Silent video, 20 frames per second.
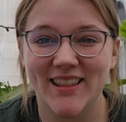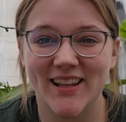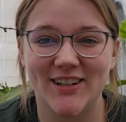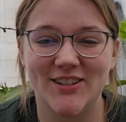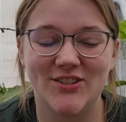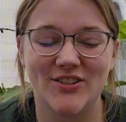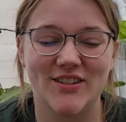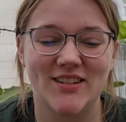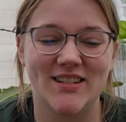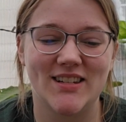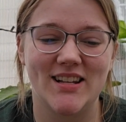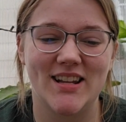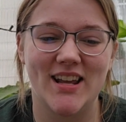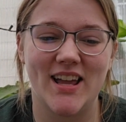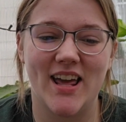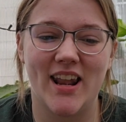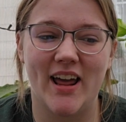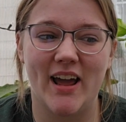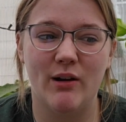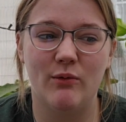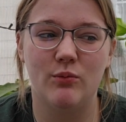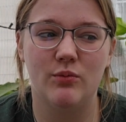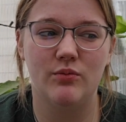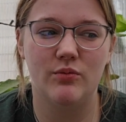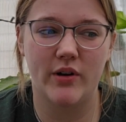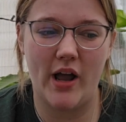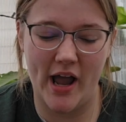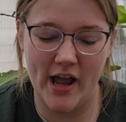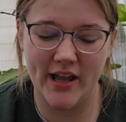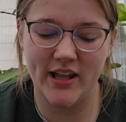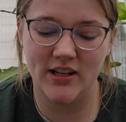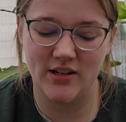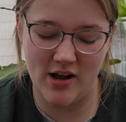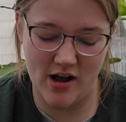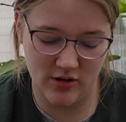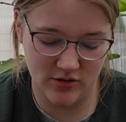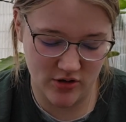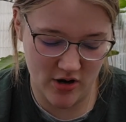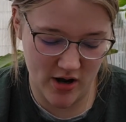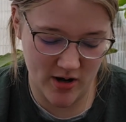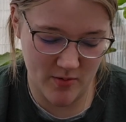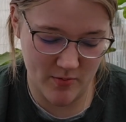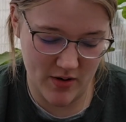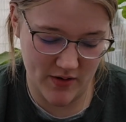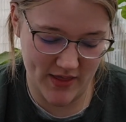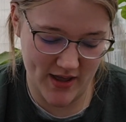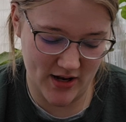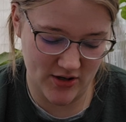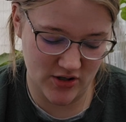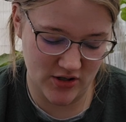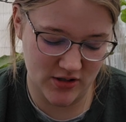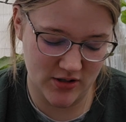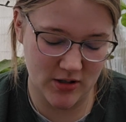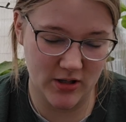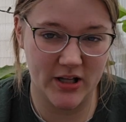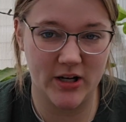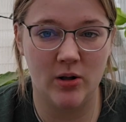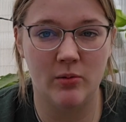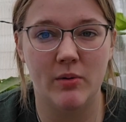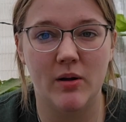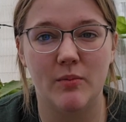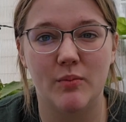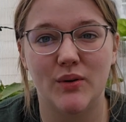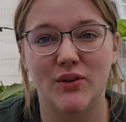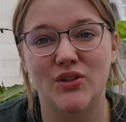electricity, and I'll talk about that just a little bit,